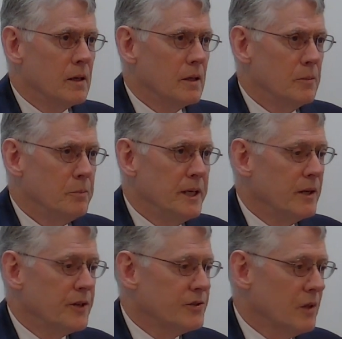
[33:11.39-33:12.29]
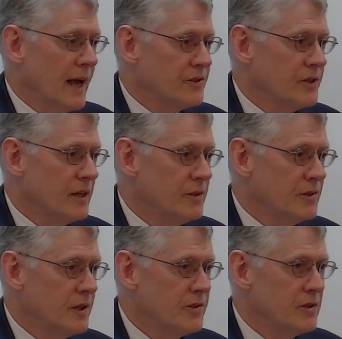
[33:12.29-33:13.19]
Meaning of this last sentence
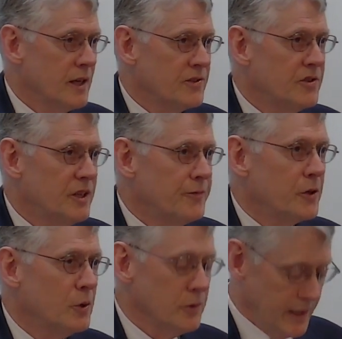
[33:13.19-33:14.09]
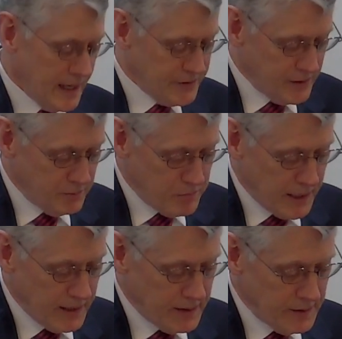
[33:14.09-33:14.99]
isn't as difficult as it
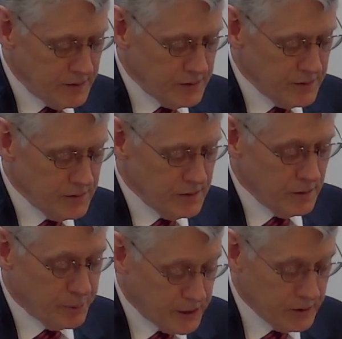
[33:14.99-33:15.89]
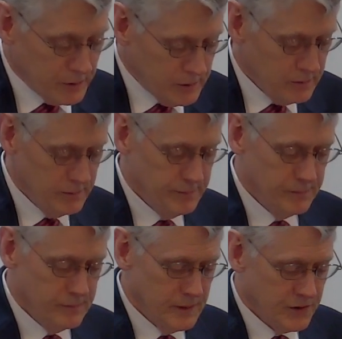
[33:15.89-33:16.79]
may appear
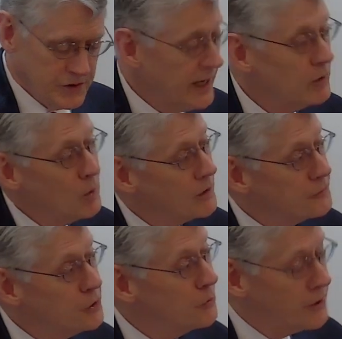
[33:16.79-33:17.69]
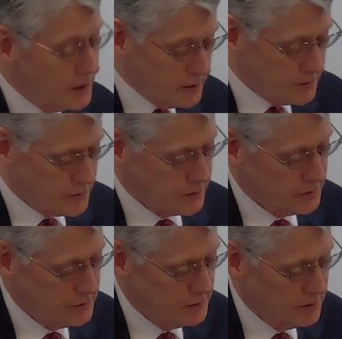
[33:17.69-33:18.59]
it's saying one of two things.
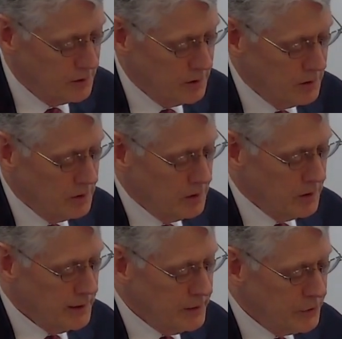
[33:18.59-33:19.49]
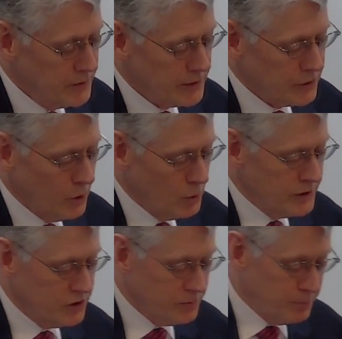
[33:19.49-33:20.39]
Either that the Holy
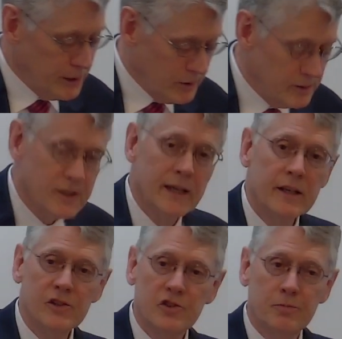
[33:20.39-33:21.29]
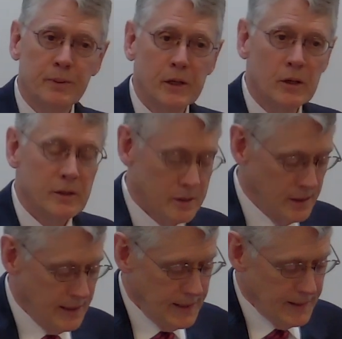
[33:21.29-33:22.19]
Spirit, taking spirit
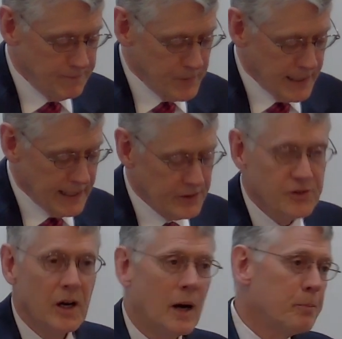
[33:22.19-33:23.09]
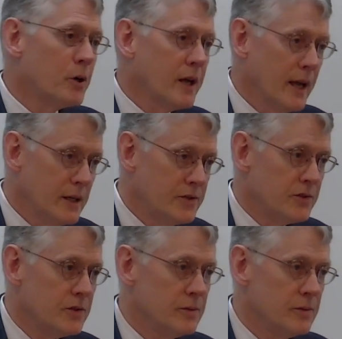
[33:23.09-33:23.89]
as uppercase,